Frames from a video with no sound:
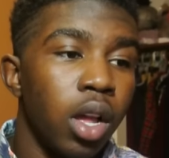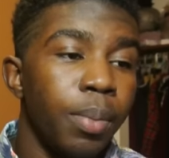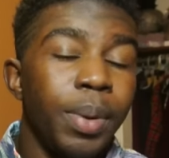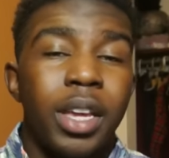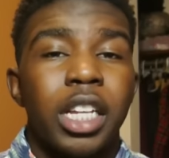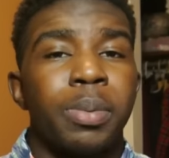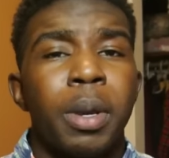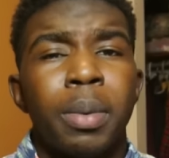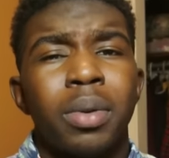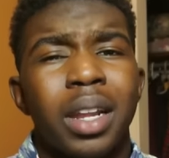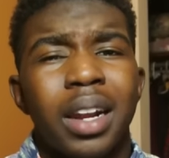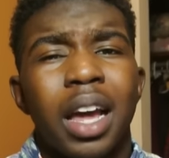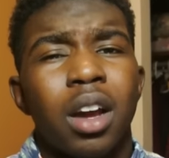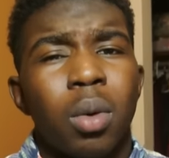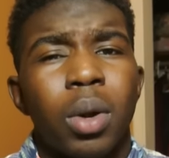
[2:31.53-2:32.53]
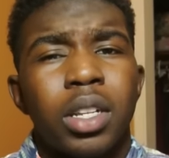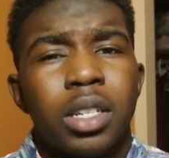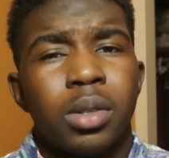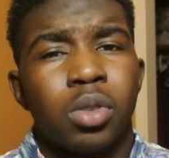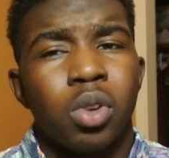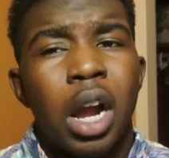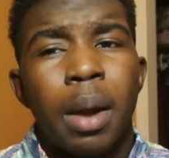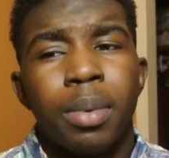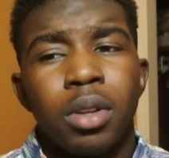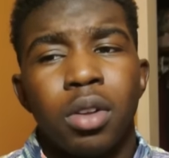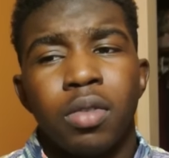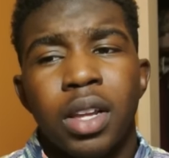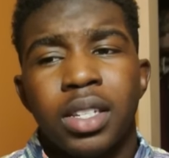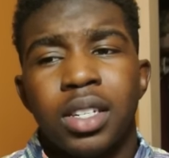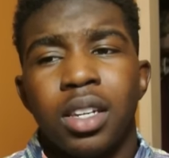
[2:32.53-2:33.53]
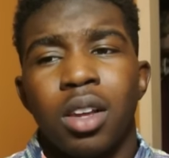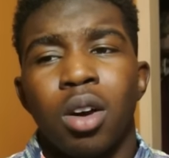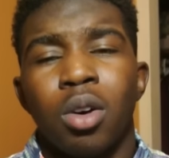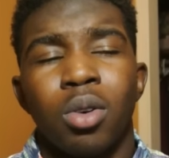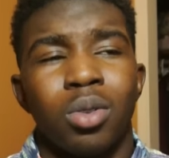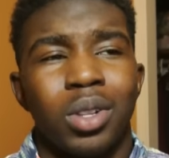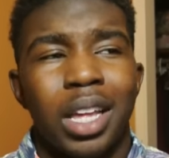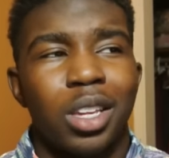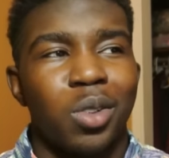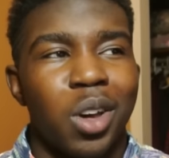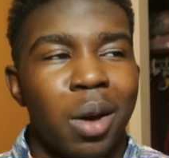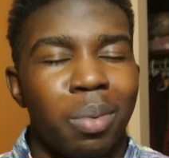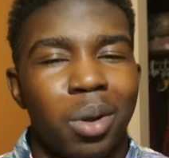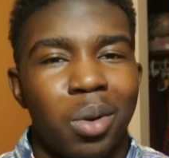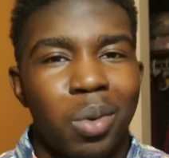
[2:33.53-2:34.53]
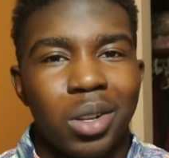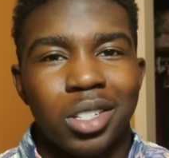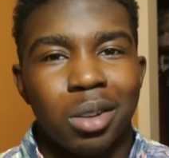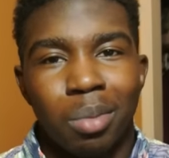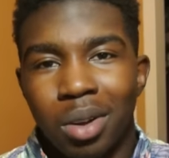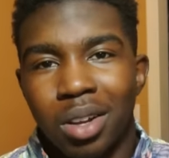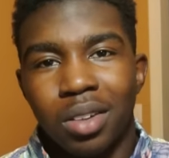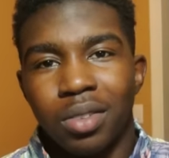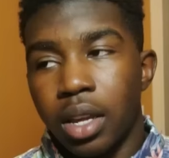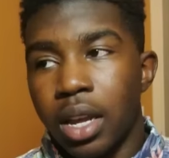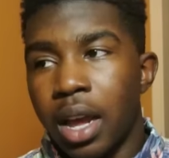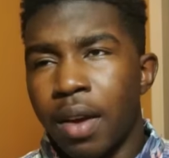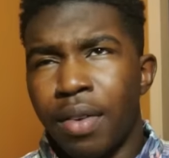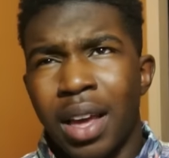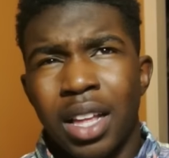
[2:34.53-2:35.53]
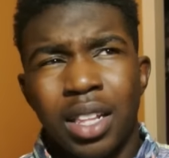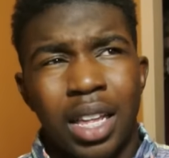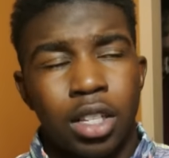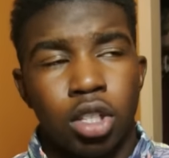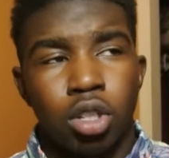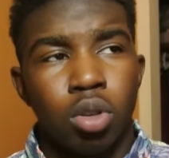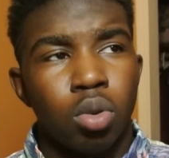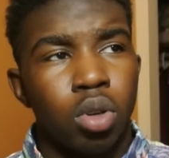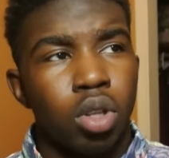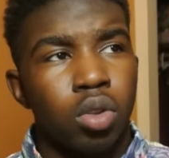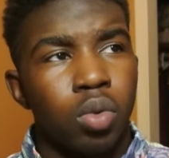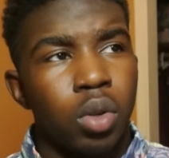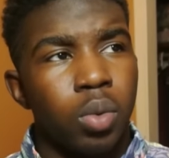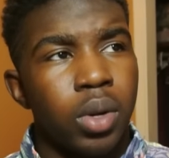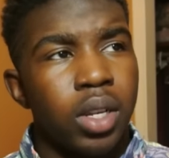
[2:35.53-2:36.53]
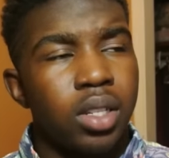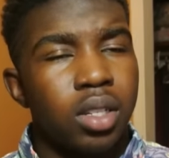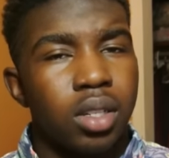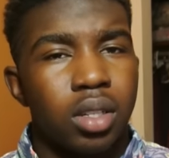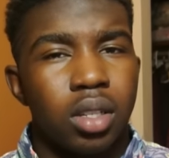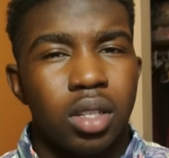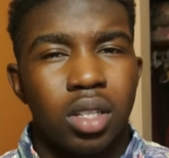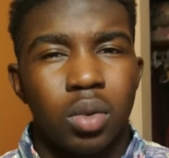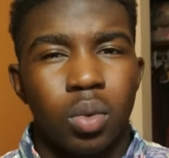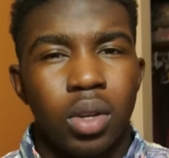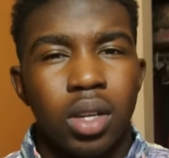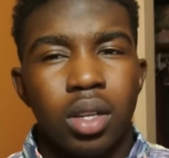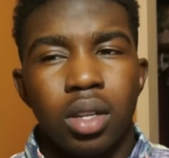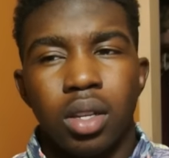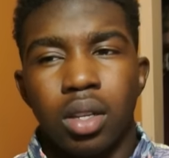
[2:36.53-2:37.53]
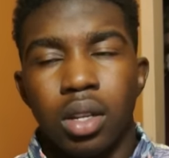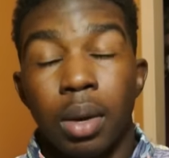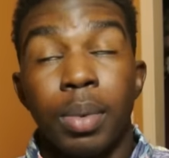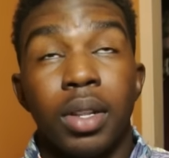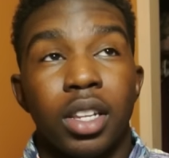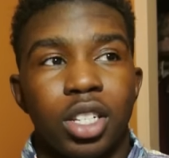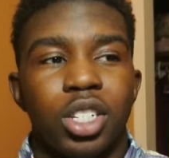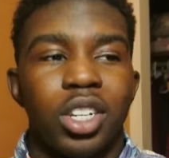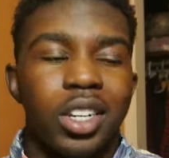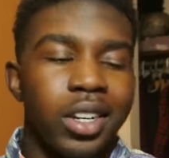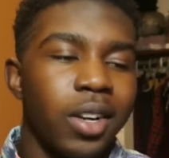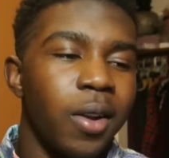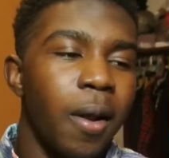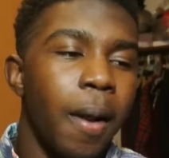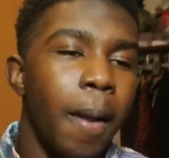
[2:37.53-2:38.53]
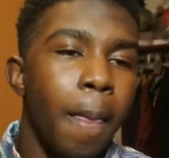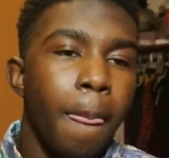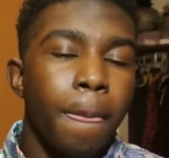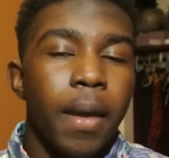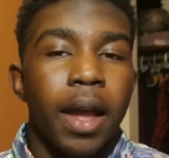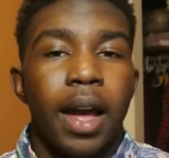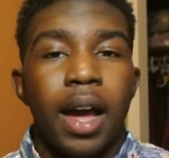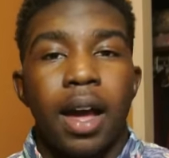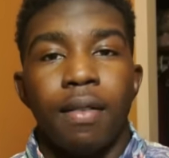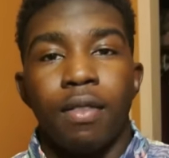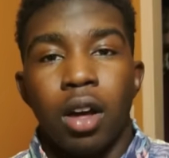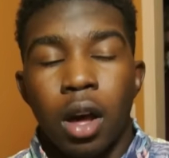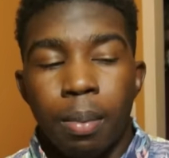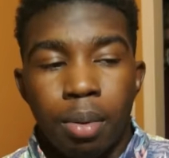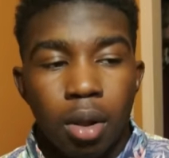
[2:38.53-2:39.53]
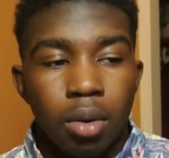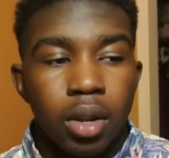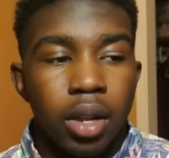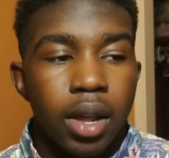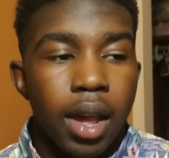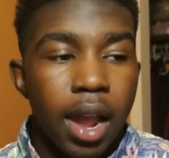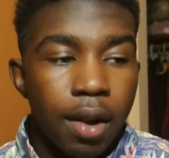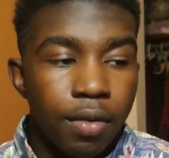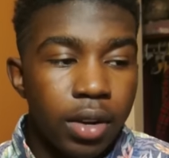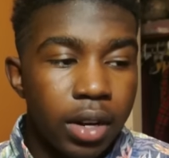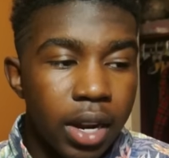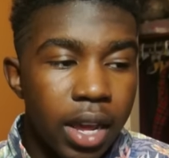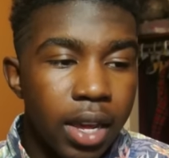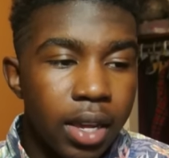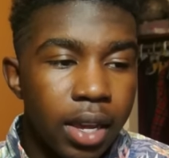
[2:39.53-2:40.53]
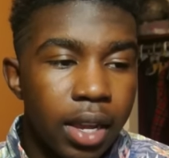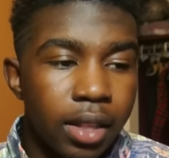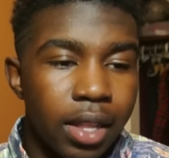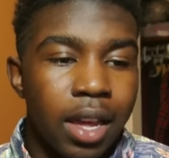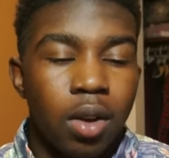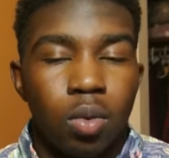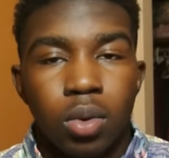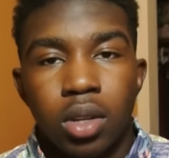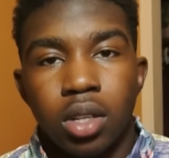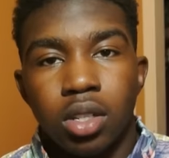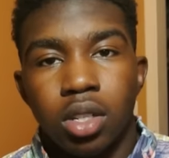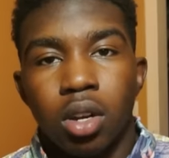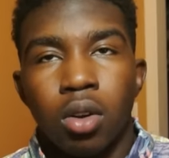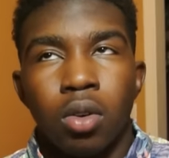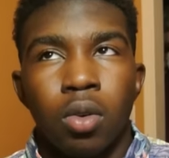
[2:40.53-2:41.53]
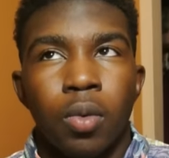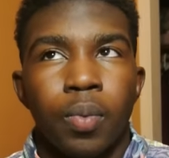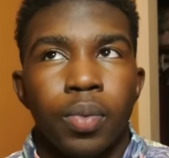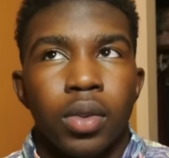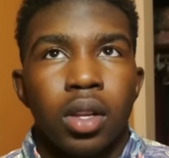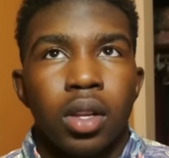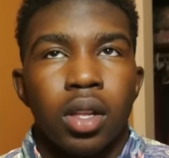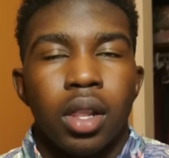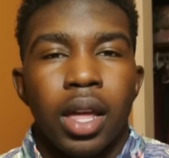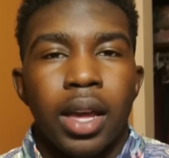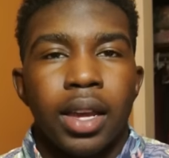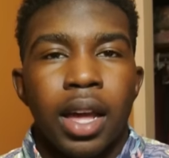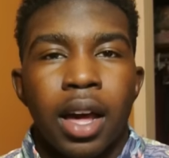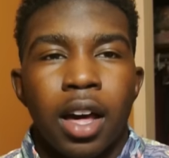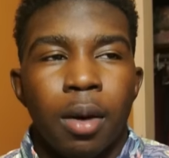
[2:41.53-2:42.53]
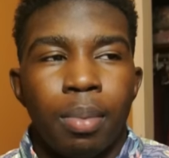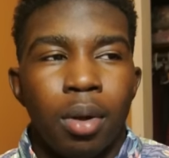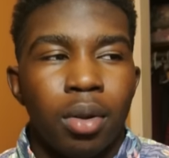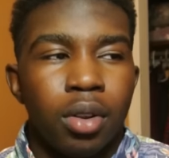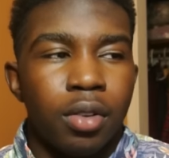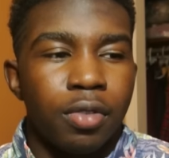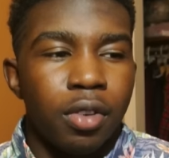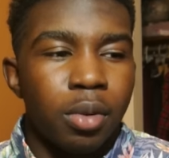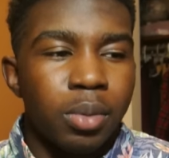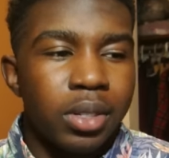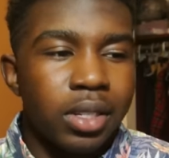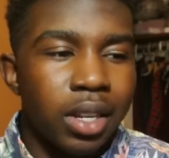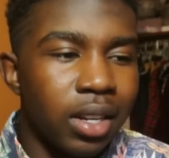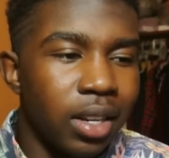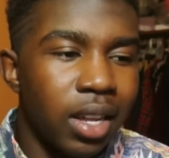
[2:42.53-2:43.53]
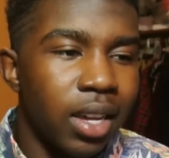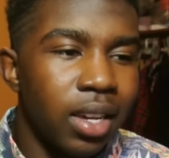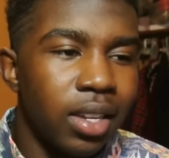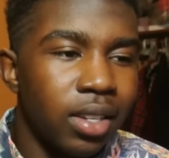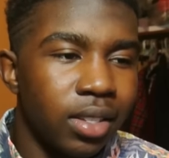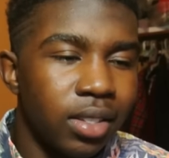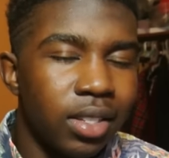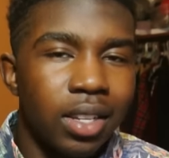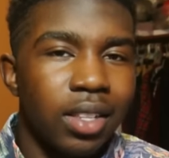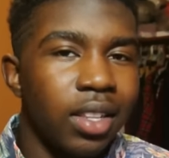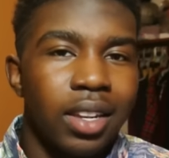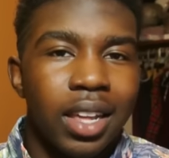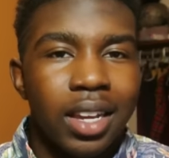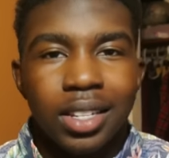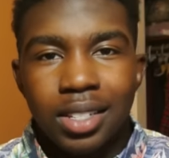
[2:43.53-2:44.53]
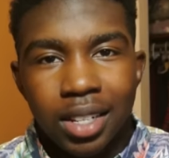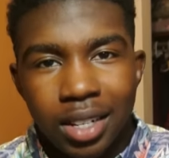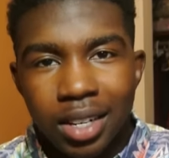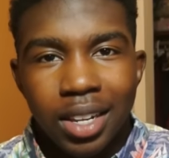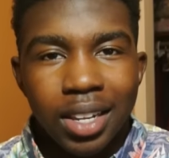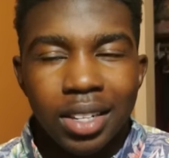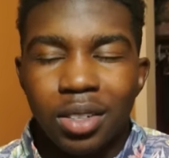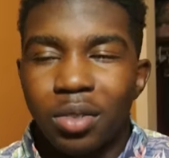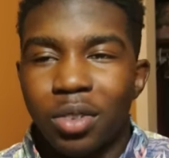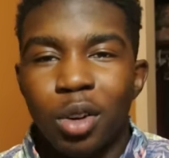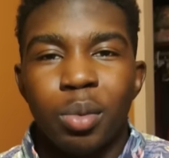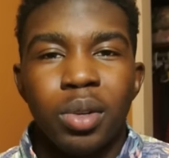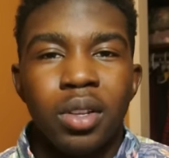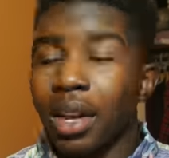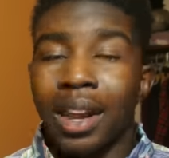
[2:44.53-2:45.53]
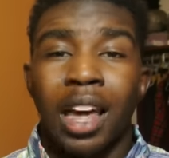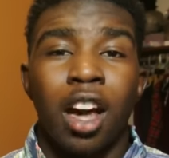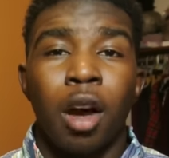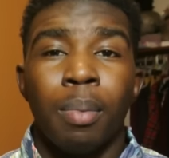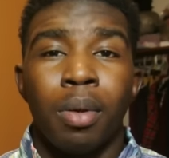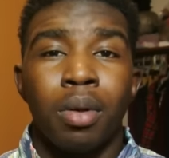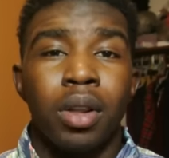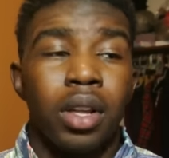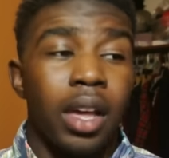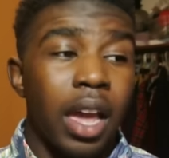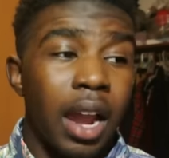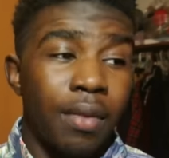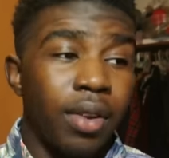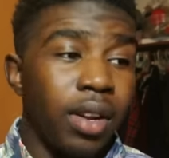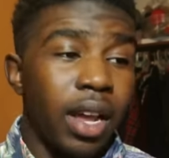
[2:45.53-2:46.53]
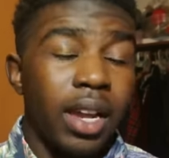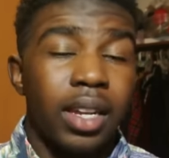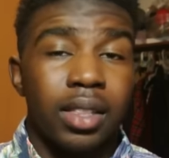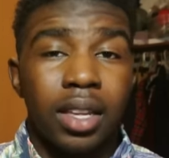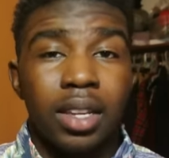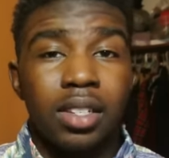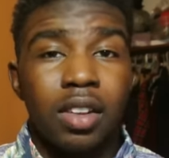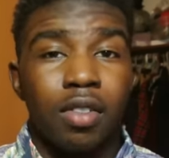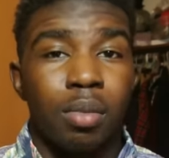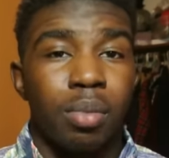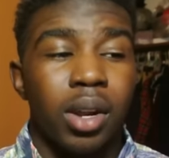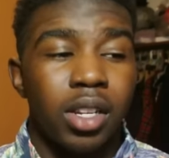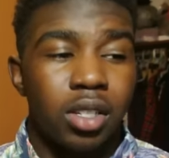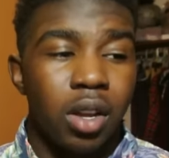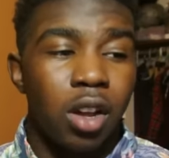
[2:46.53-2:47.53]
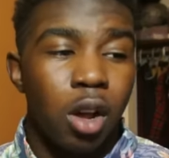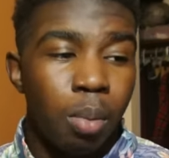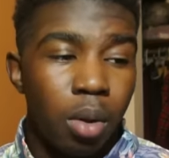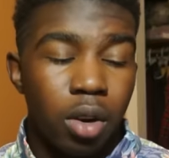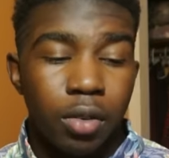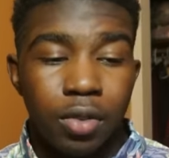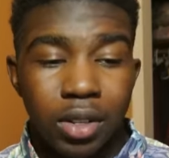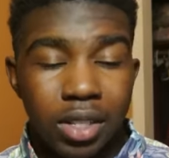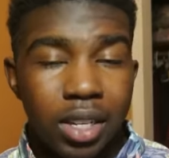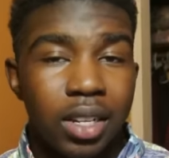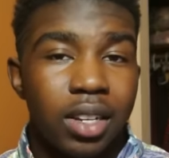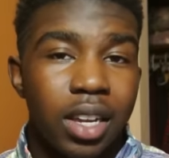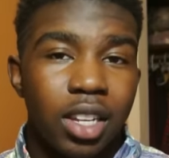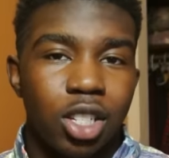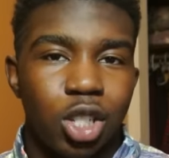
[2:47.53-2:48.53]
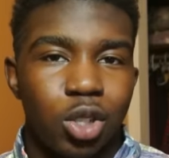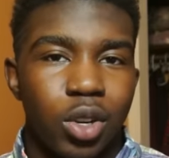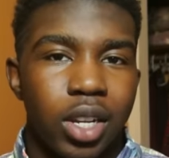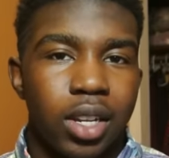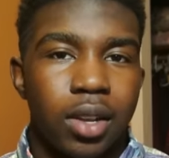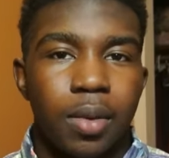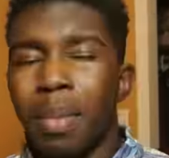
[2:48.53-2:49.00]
Because people, they're not going to want to subscribe to you if they see, oh, like, you upload once a month. I've had, like, 2 or 3 weeks this year, that I've uploaded every day in that week. So, like, I uploaded from Sunday to the next Sunday, you feel me? And I uploaded every day in Thanksgiving break, so I uploaded for 10 days straight.